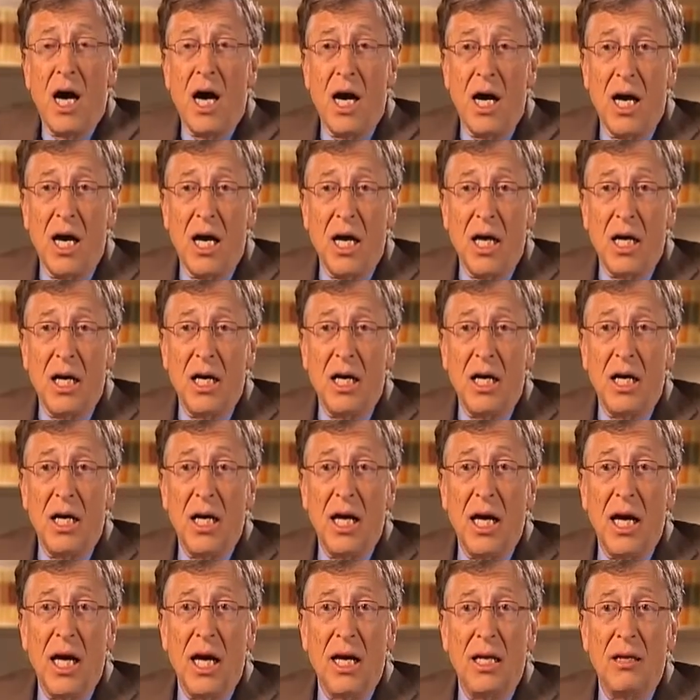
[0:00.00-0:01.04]

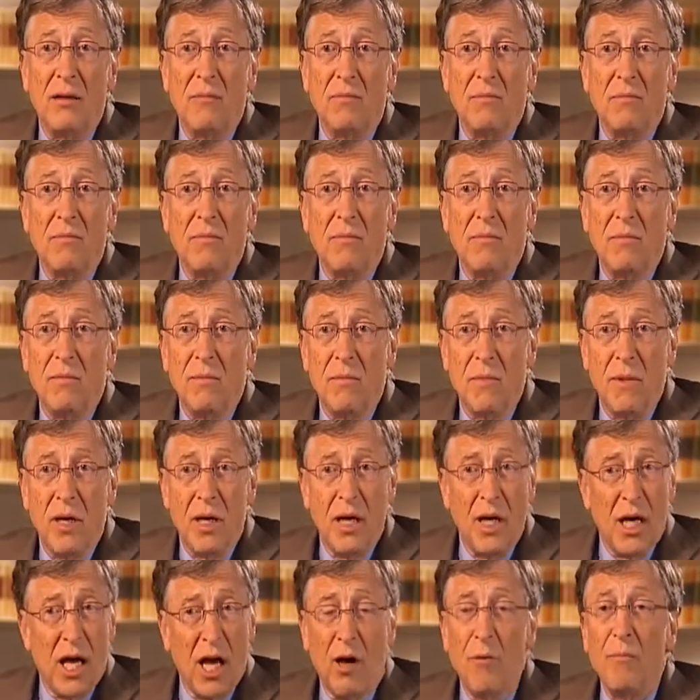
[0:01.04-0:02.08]
and
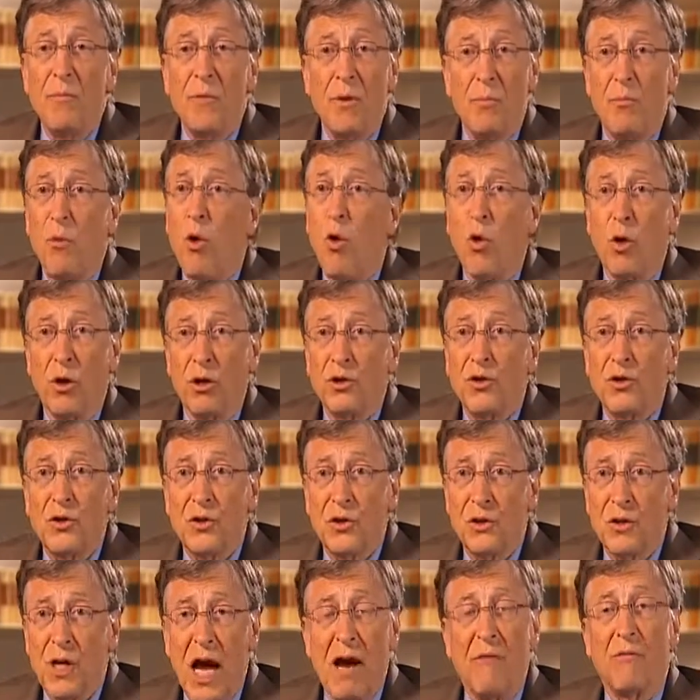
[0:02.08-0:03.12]
help the
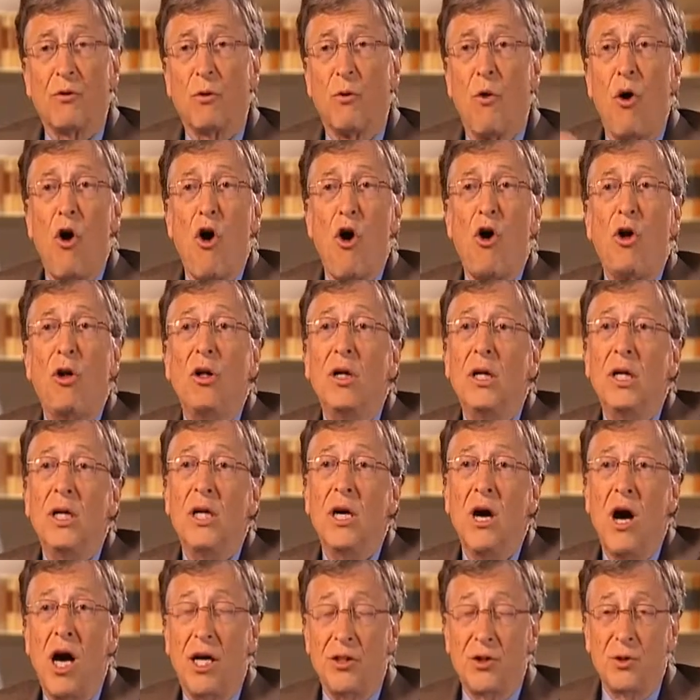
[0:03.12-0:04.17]
poorest. After
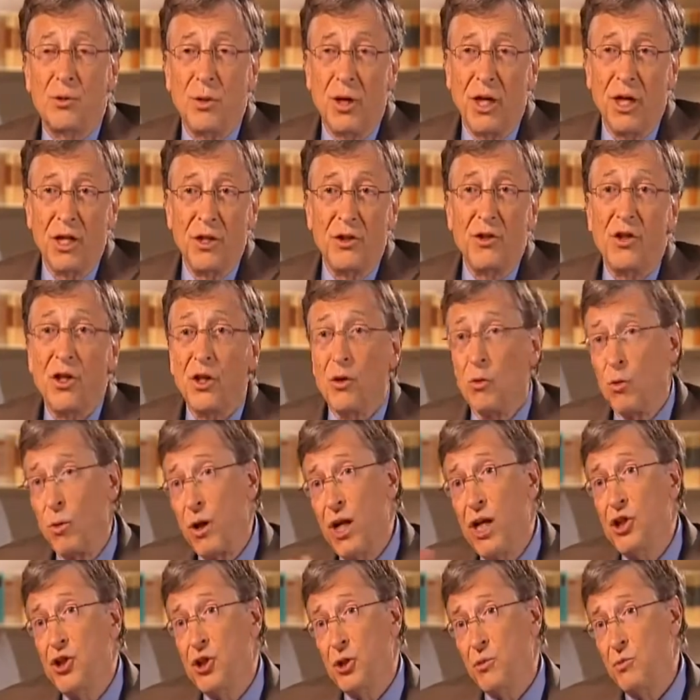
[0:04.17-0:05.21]
all, Australia is in
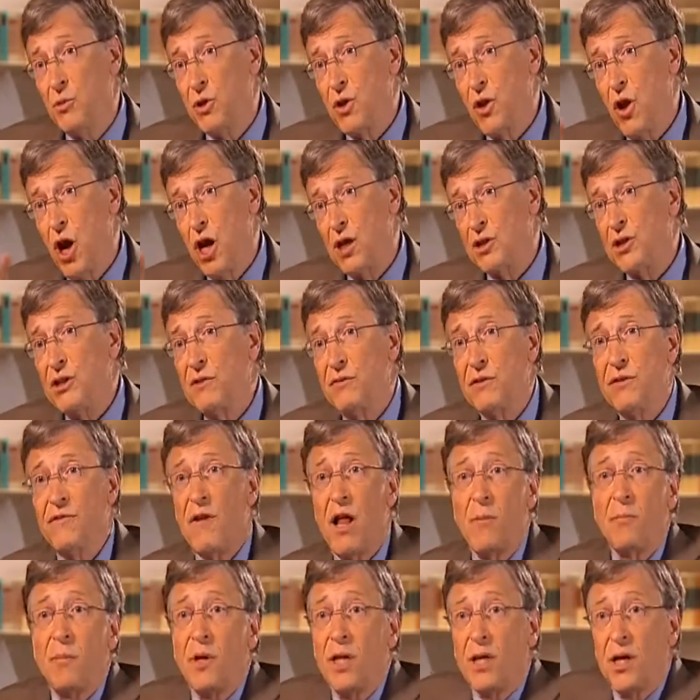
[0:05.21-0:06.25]
a region with lots of
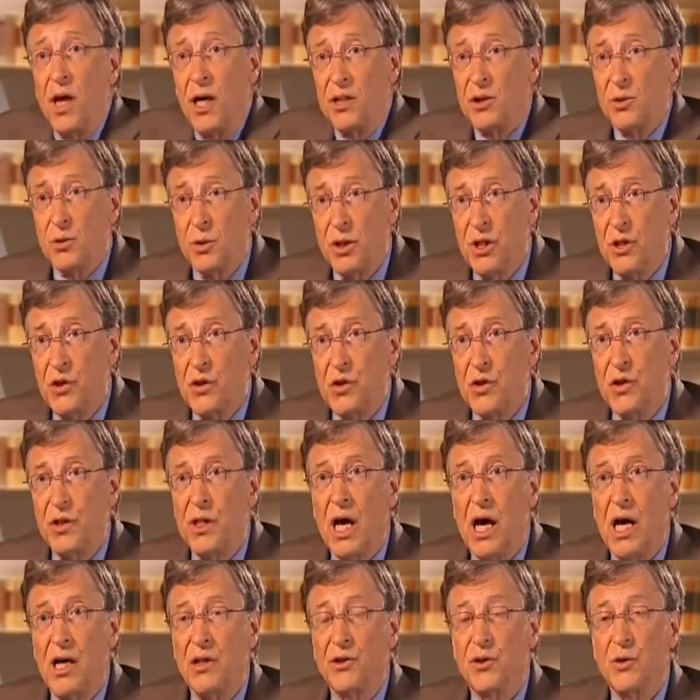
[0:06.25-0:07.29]
developing
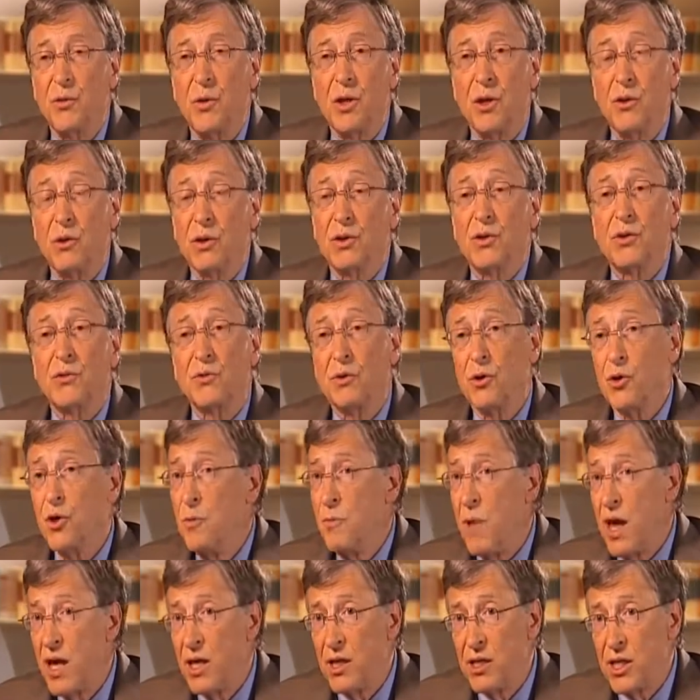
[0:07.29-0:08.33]
countries, so whether it's
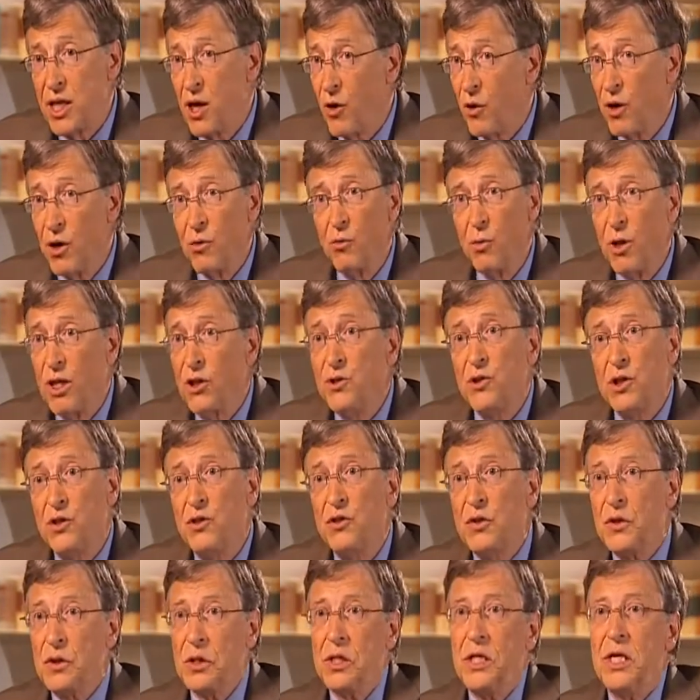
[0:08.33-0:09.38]
for humanitarian
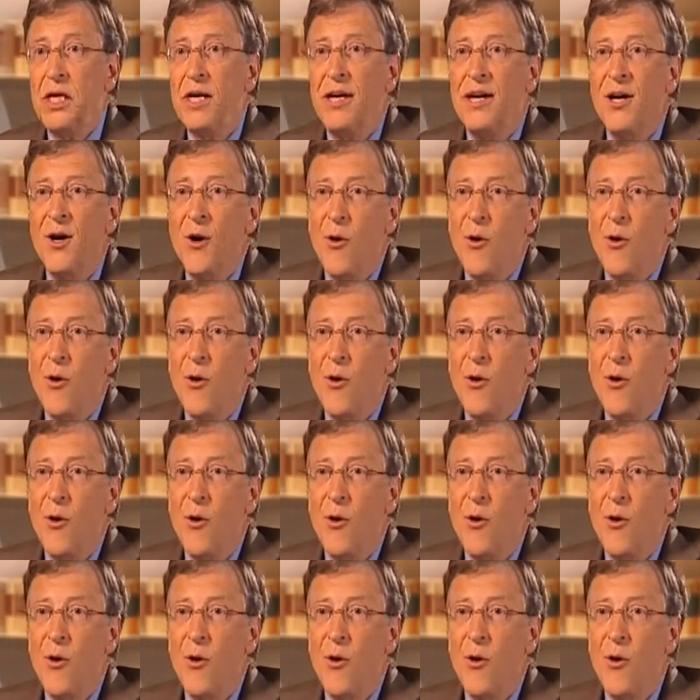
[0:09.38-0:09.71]
reasons